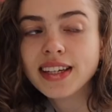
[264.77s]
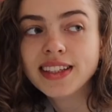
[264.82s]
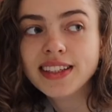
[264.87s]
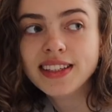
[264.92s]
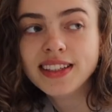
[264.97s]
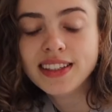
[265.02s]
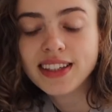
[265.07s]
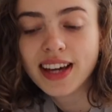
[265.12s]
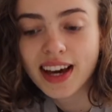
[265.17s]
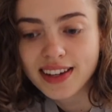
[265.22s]

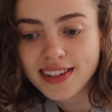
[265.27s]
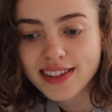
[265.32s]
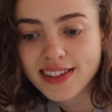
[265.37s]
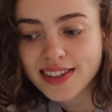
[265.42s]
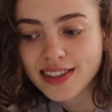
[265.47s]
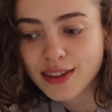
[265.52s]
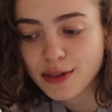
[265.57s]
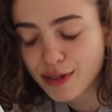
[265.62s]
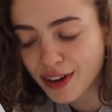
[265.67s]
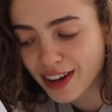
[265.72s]
Yes,
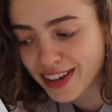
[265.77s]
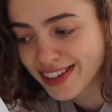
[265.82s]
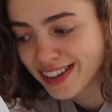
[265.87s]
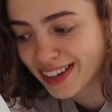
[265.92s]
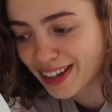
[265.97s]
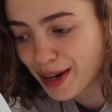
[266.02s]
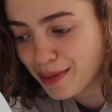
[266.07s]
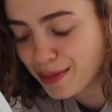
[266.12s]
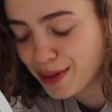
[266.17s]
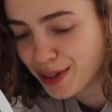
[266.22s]
the first
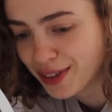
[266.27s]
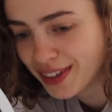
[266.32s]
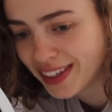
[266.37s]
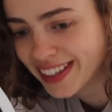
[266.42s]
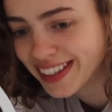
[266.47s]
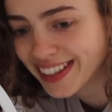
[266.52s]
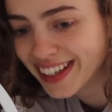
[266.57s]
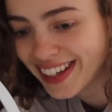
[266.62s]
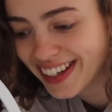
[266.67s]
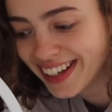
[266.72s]
thing I'm doing